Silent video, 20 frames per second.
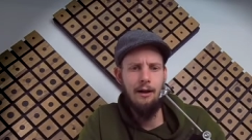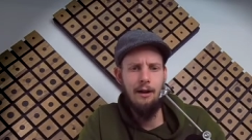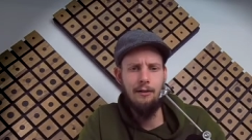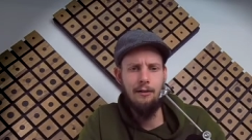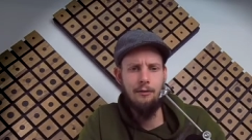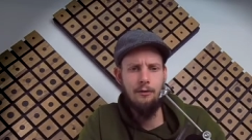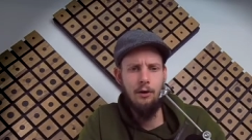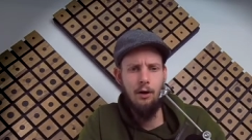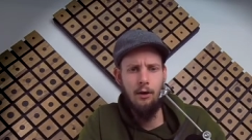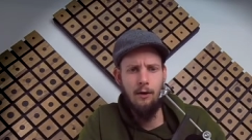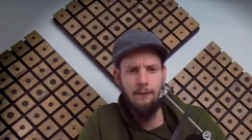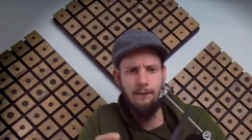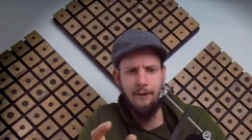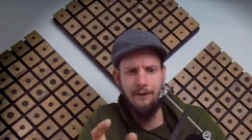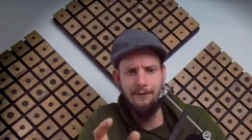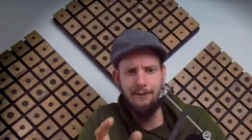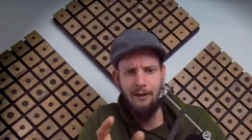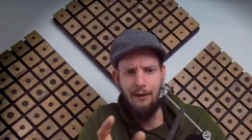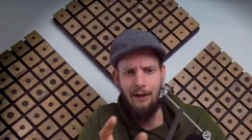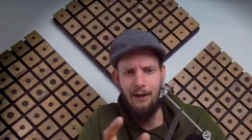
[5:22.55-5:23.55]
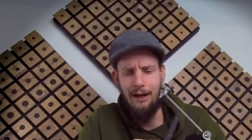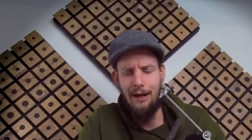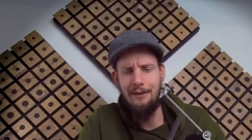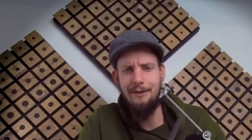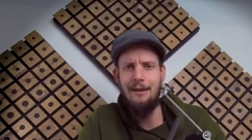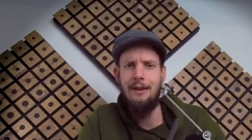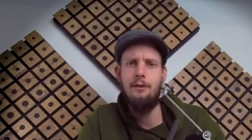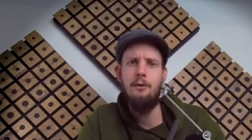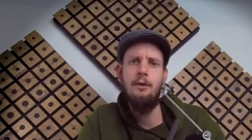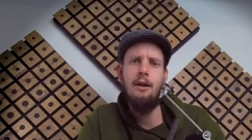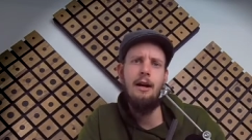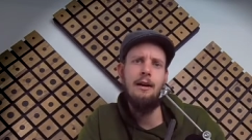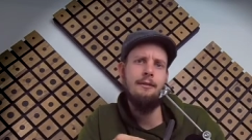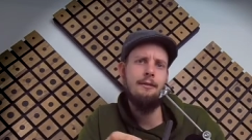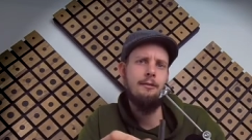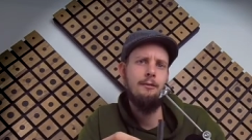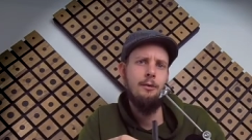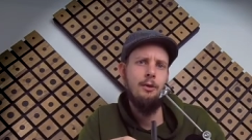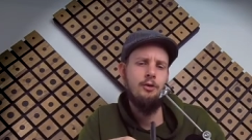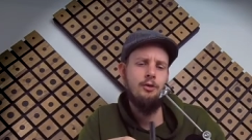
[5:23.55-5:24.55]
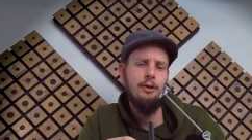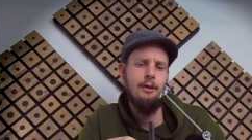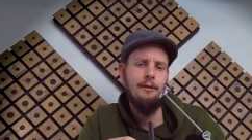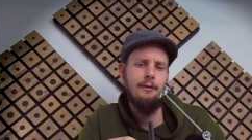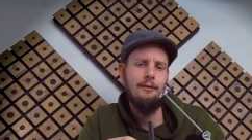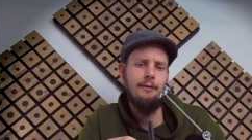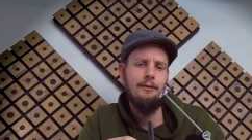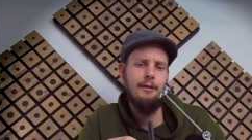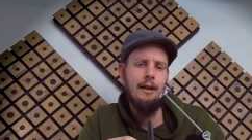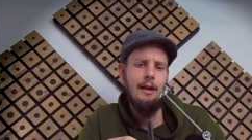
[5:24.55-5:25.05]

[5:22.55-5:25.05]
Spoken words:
I don't know if it's a hard anodizing, which is